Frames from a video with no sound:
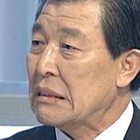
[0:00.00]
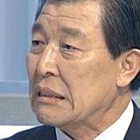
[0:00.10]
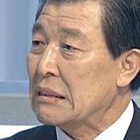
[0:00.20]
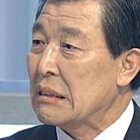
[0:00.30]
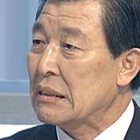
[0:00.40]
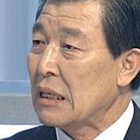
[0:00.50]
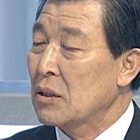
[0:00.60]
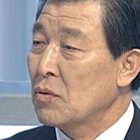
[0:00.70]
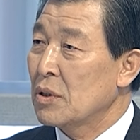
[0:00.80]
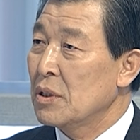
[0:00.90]
And the
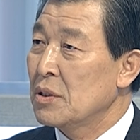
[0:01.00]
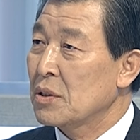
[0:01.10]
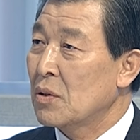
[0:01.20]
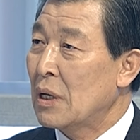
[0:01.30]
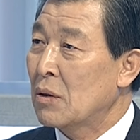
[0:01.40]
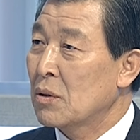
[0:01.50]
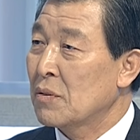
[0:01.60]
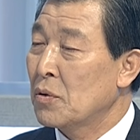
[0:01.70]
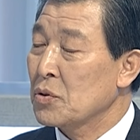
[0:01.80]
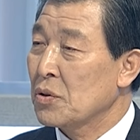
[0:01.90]
second one is our
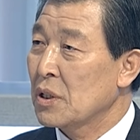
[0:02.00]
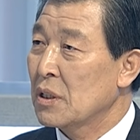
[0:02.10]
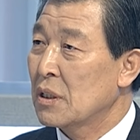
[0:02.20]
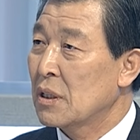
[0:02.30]
fostering